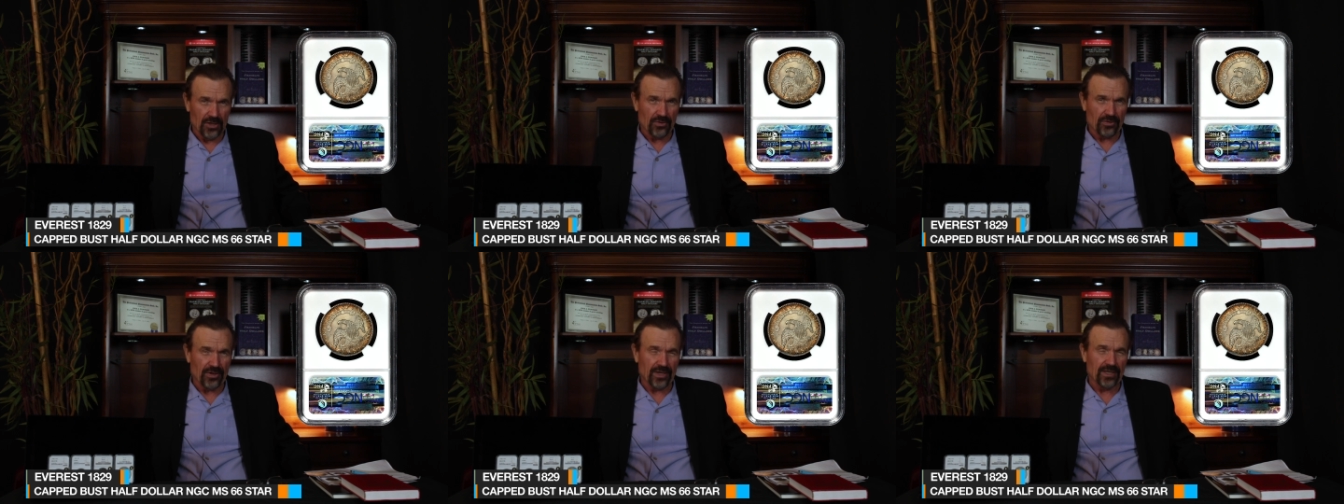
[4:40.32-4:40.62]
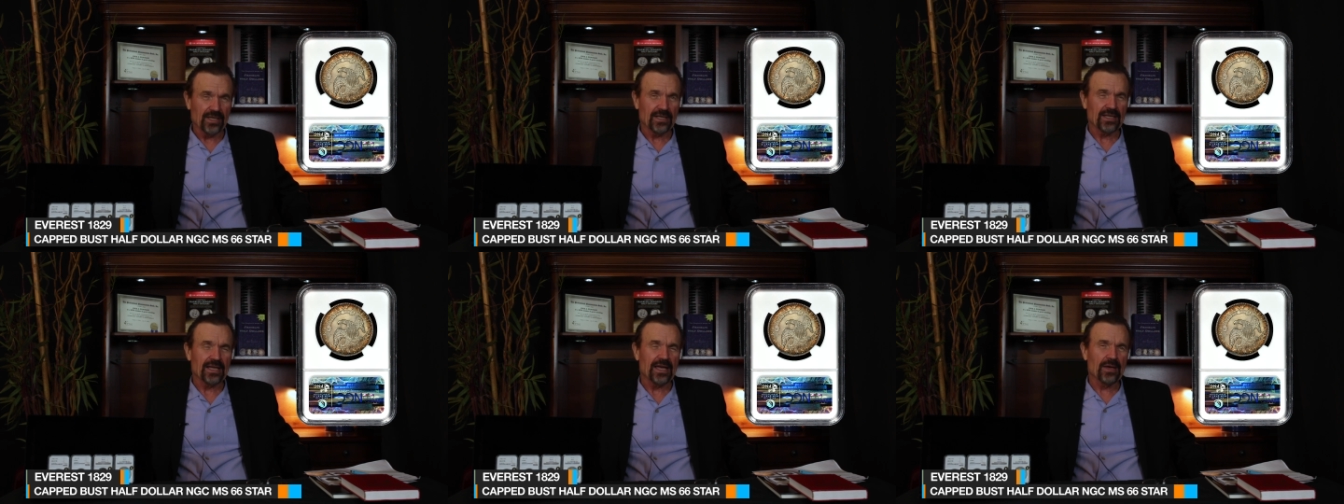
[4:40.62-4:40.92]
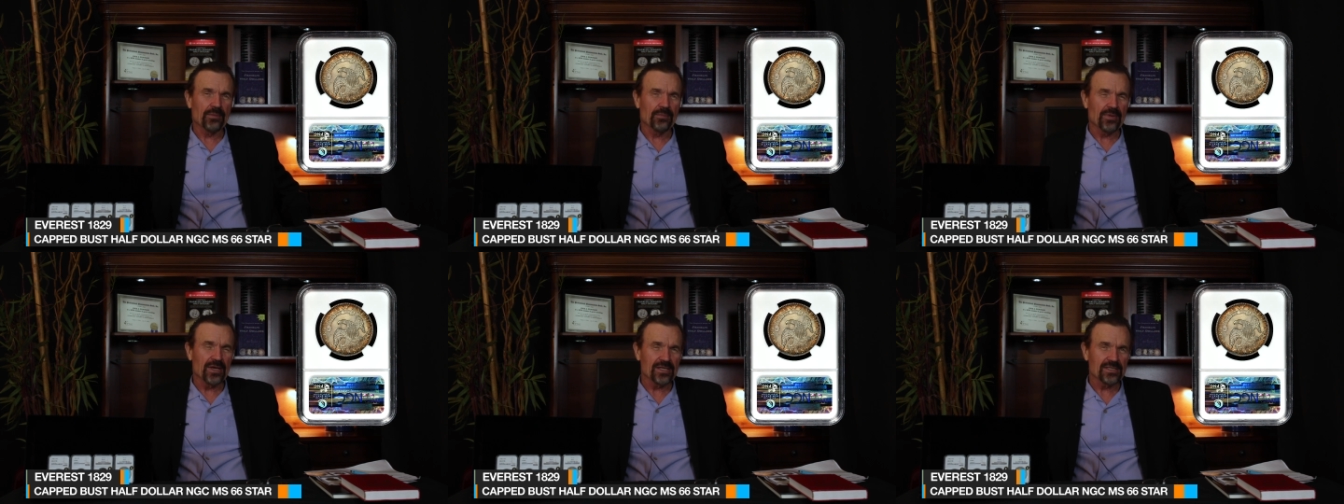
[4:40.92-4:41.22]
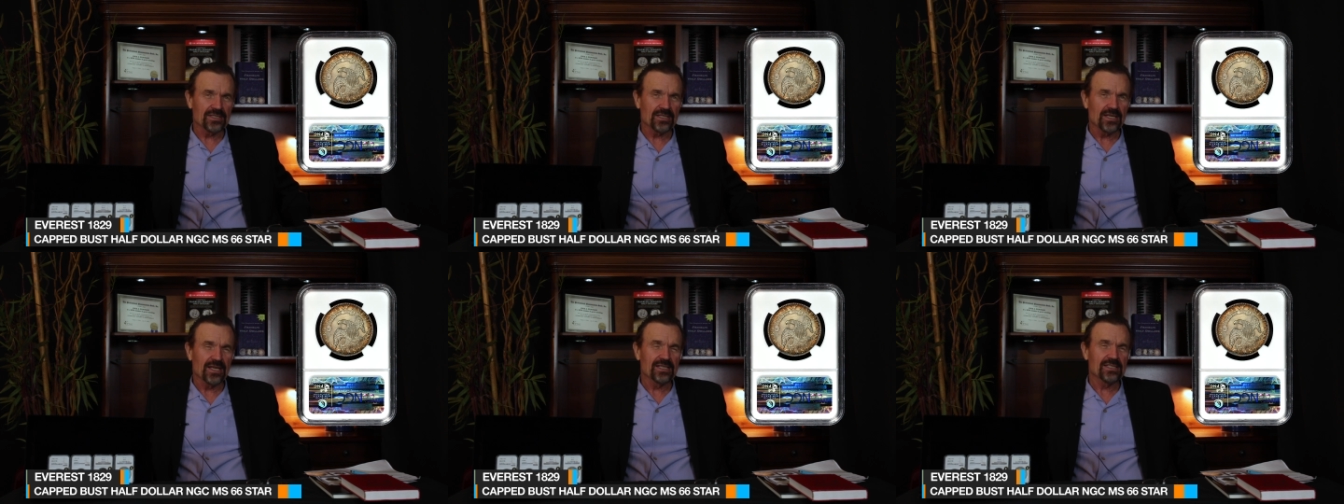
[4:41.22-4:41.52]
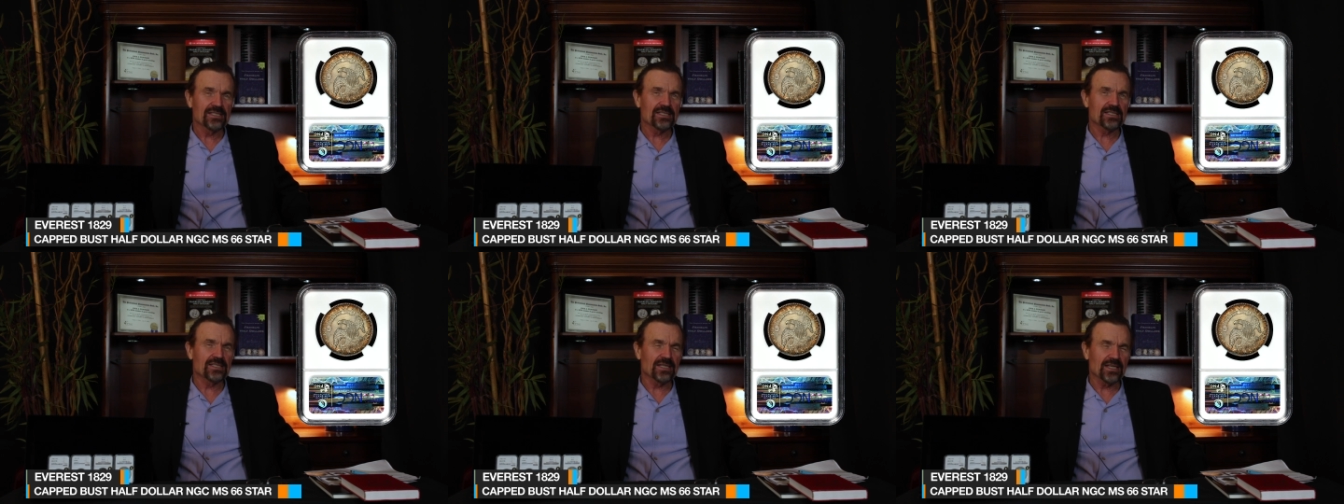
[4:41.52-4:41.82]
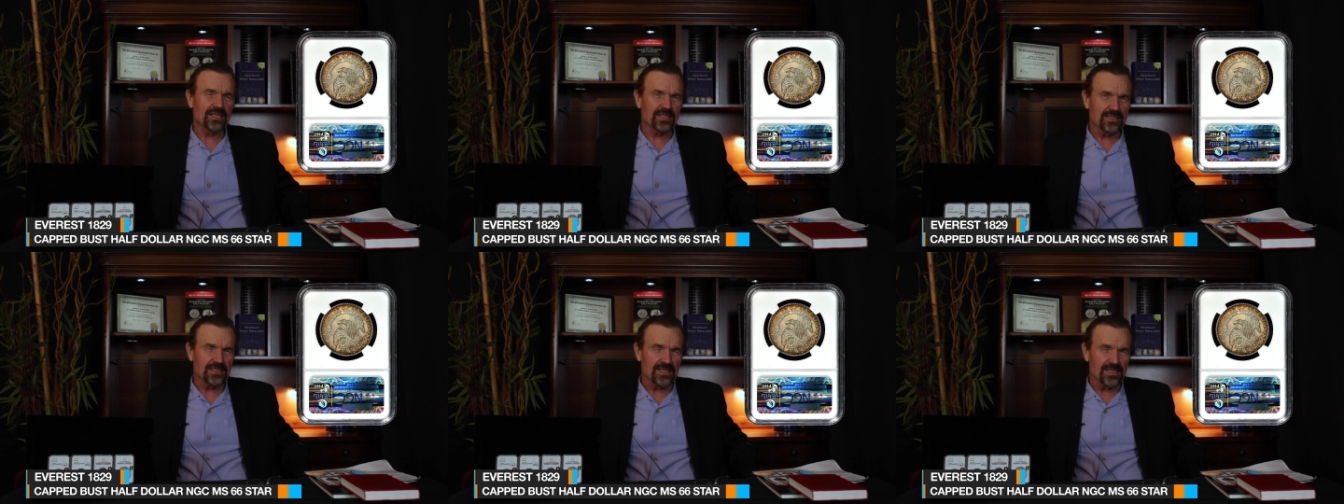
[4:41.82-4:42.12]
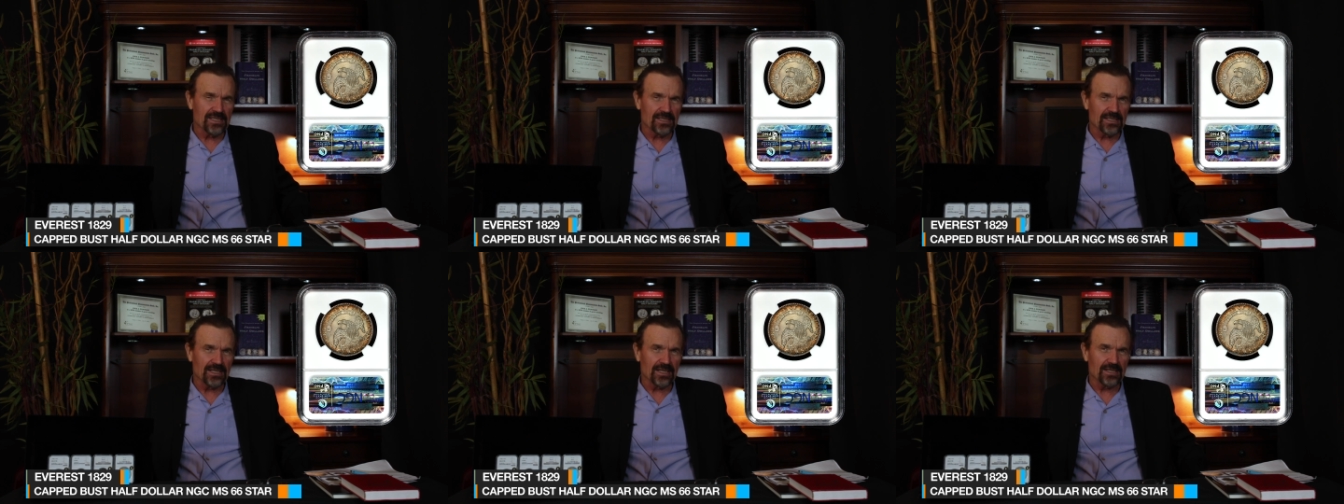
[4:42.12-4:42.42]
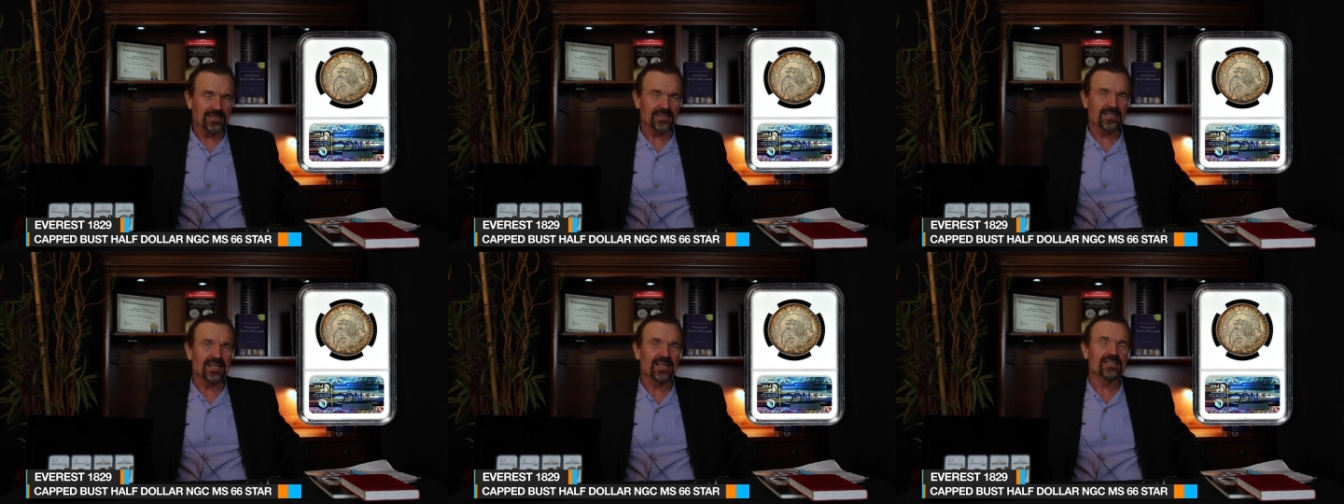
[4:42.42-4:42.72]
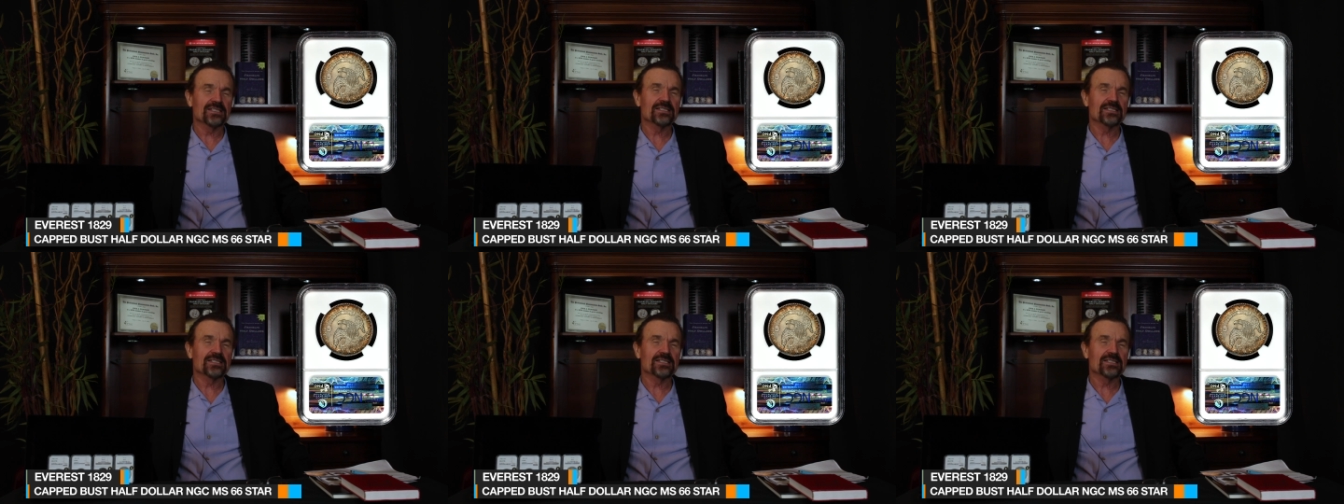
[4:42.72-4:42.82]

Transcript: graded MS 66